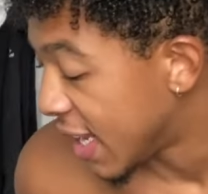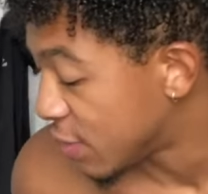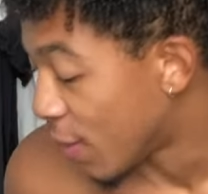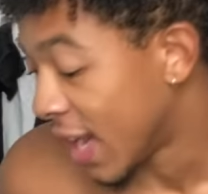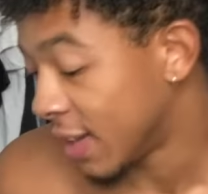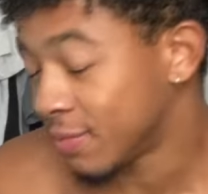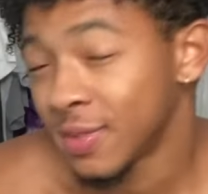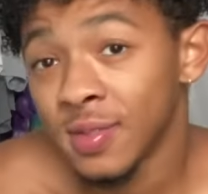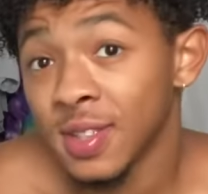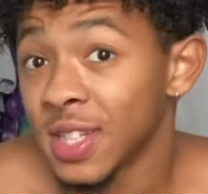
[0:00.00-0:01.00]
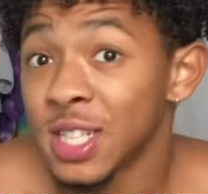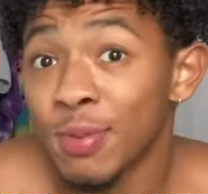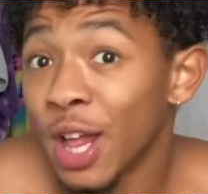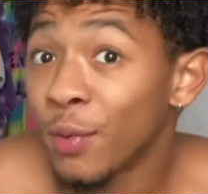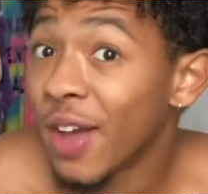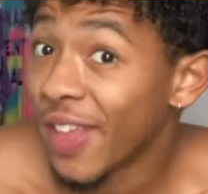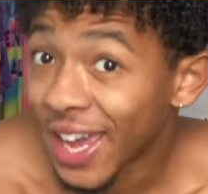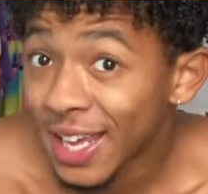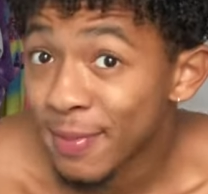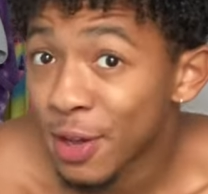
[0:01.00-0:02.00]
That's probably why
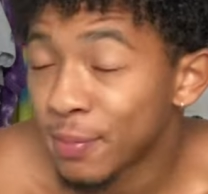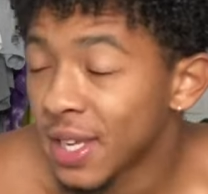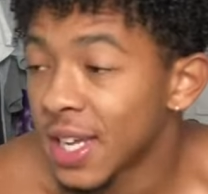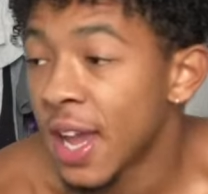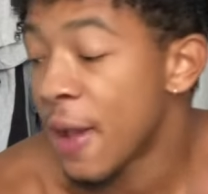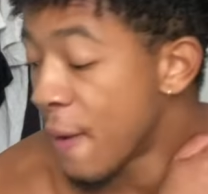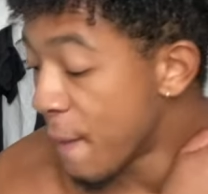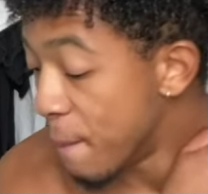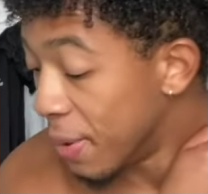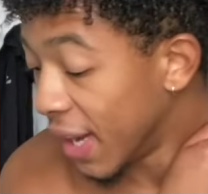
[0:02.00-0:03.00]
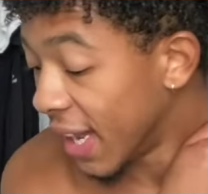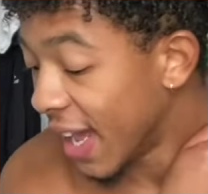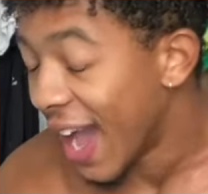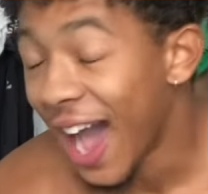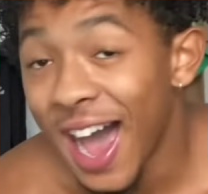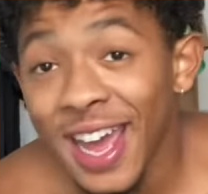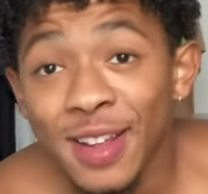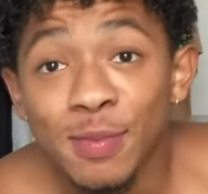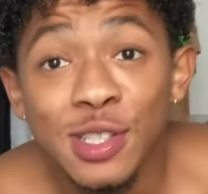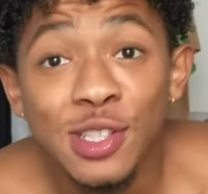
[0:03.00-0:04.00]
they emailed me. But I
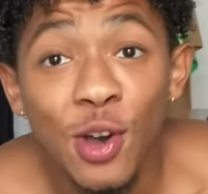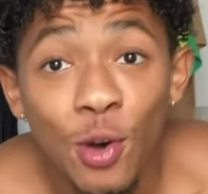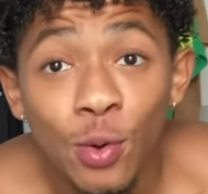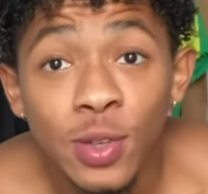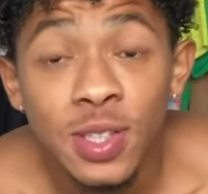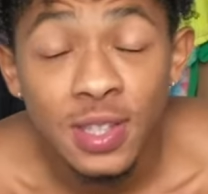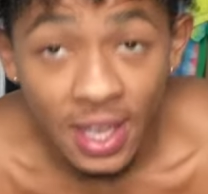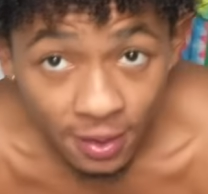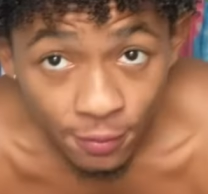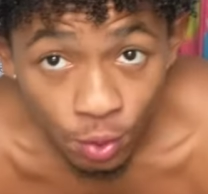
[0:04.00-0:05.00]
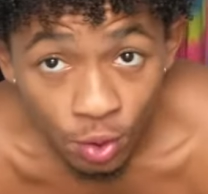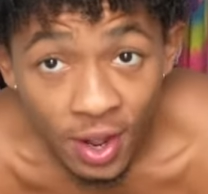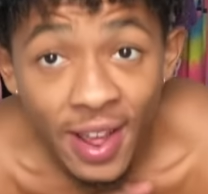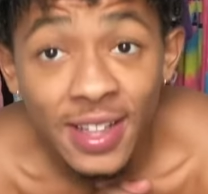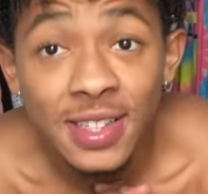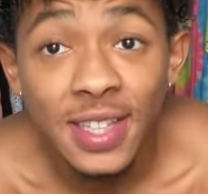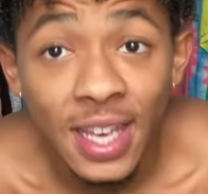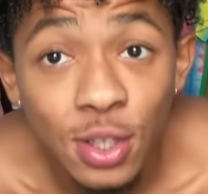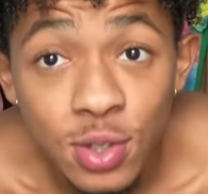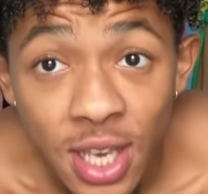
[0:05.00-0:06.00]
am so thankful.
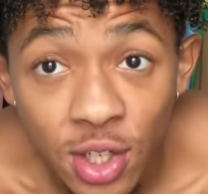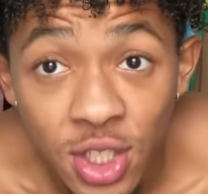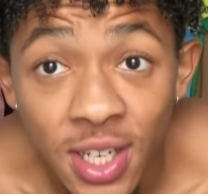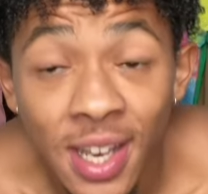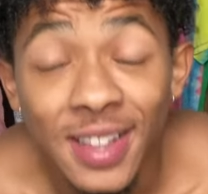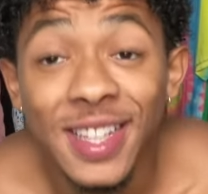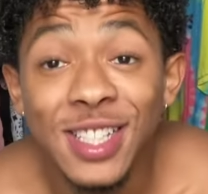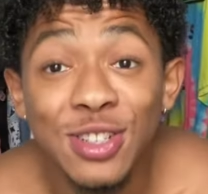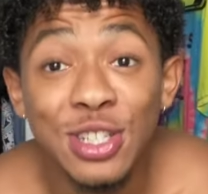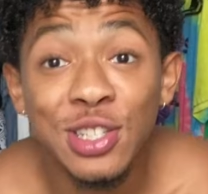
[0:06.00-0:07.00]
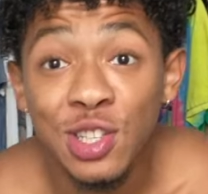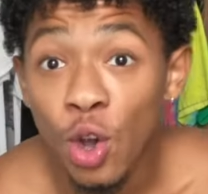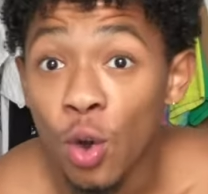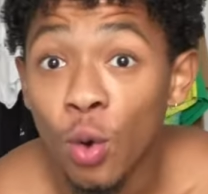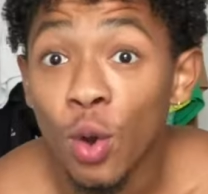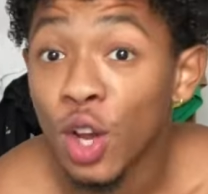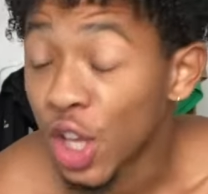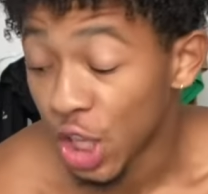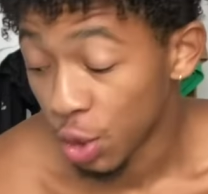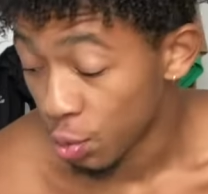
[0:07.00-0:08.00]
Thank you, Saligia. These are so
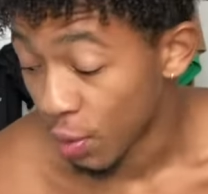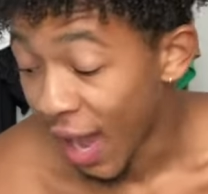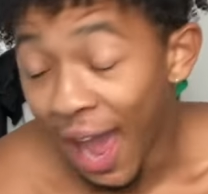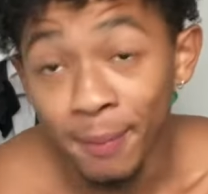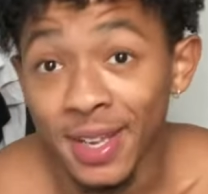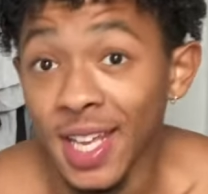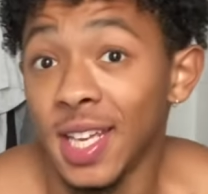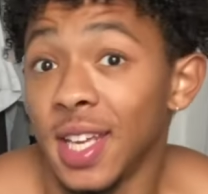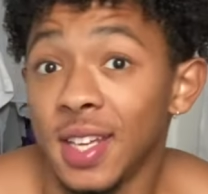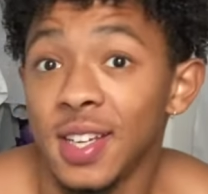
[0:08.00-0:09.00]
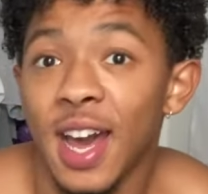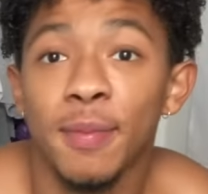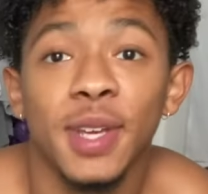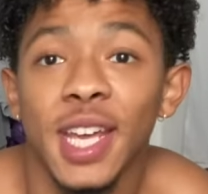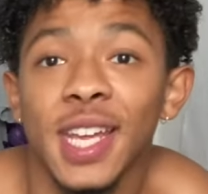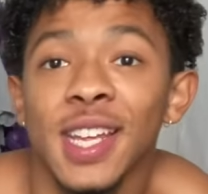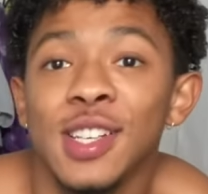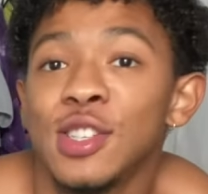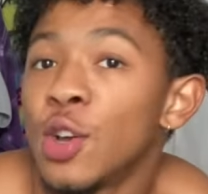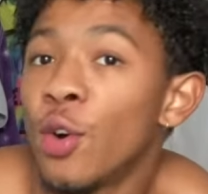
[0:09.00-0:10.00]
cute. I'm
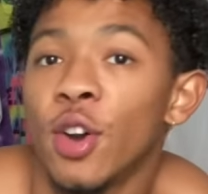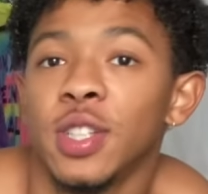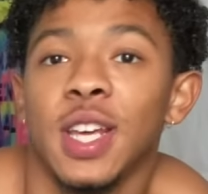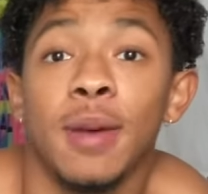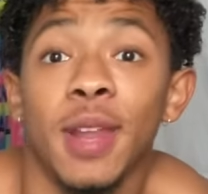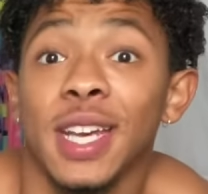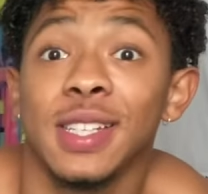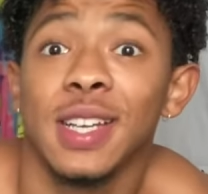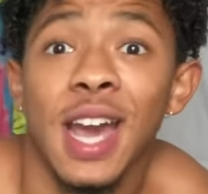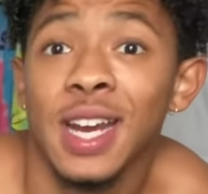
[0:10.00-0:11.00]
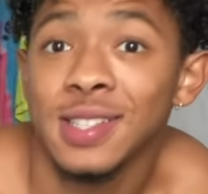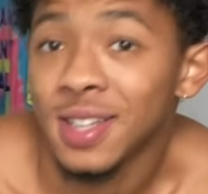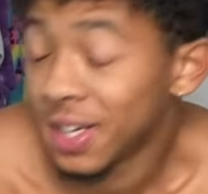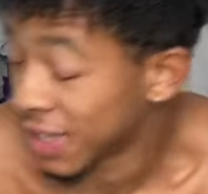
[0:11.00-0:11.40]
geeking so hard that I'm like kind of stuck.